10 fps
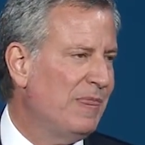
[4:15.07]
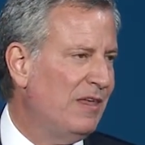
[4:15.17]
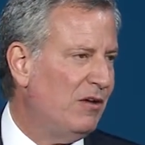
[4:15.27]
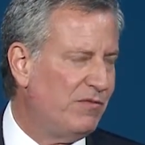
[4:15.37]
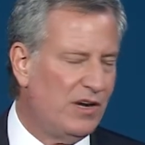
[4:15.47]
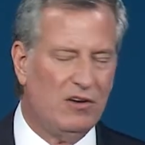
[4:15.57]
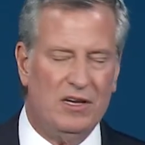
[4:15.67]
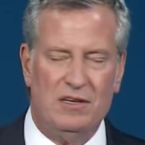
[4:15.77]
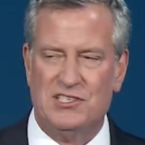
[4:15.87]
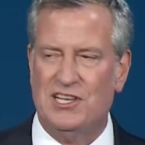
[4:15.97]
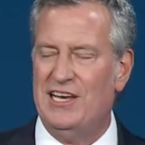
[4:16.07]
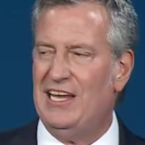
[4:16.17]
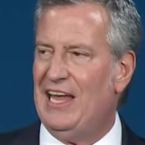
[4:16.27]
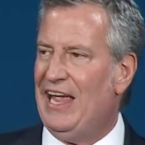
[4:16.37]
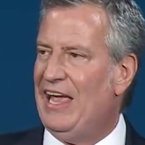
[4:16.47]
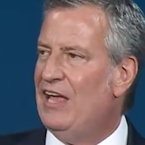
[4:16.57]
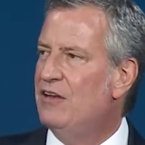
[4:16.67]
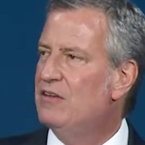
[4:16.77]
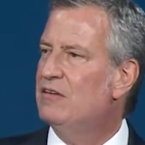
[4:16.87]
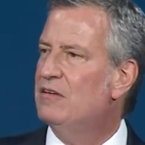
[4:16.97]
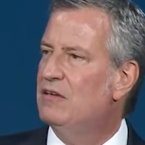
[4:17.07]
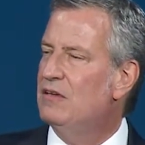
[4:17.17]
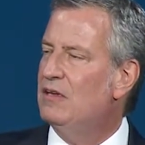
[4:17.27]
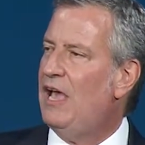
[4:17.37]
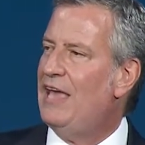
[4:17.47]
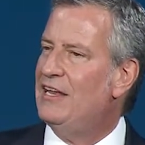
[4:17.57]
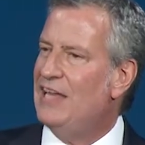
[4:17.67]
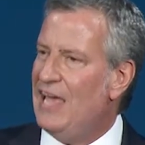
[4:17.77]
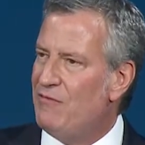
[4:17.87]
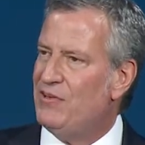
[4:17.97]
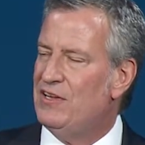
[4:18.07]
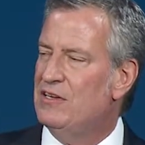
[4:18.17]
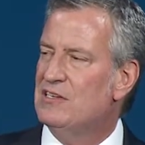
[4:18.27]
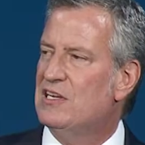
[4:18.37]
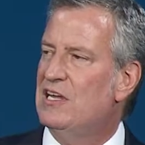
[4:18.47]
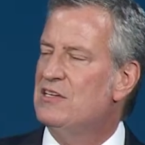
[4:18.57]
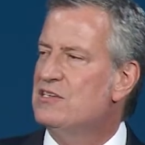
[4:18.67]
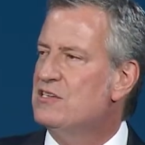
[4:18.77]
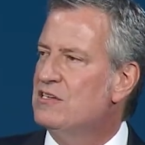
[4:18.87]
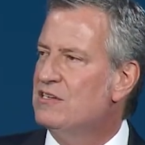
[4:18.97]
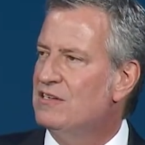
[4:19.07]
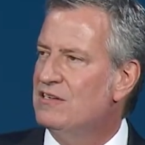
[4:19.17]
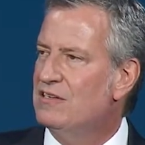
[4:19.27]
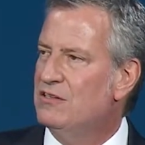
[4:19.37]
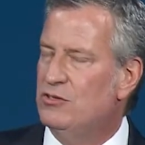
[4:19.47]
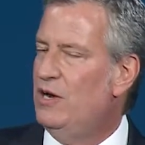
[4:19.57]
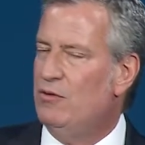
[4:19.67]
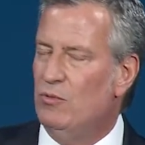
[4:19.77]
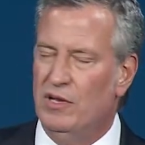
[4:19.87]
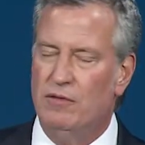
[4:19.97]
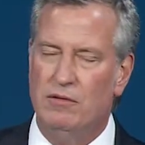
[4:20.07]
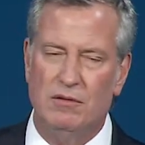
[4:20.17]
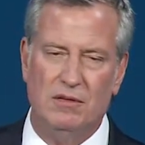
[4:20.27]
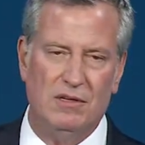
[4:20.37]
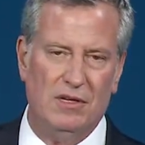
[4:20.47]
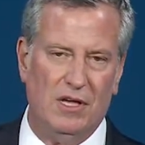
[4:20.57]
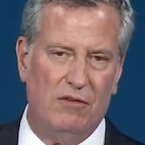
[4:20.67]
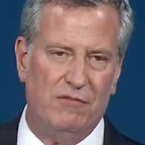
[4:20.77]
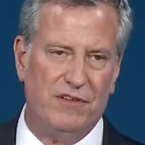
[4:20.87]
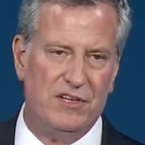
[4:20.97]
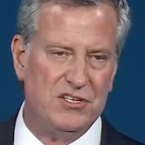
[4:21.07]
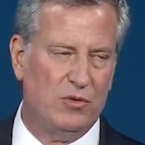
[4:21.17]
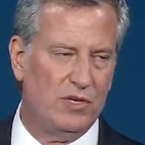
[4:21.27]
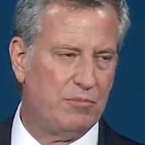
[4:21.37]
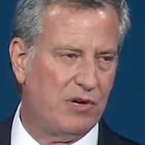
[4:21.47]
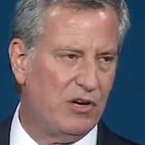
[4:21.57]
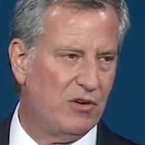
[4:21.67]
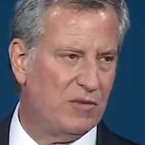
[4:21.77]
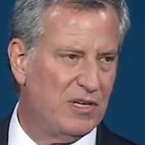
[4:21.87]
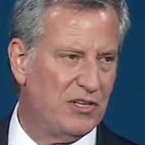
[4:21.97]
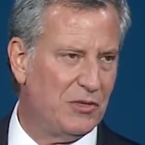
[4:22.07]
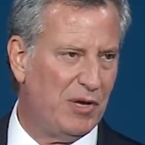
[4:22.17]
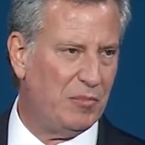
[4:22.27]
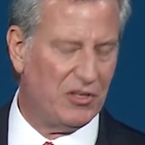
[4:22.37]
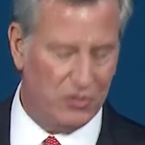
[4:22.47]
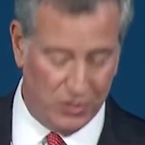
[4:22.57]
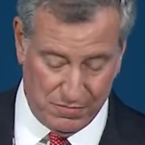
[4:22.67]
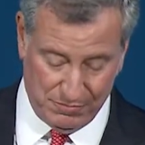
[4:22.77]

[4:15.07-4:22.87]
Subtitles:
a very steady hand, and an evident sense to everyone of his only priority being the public good.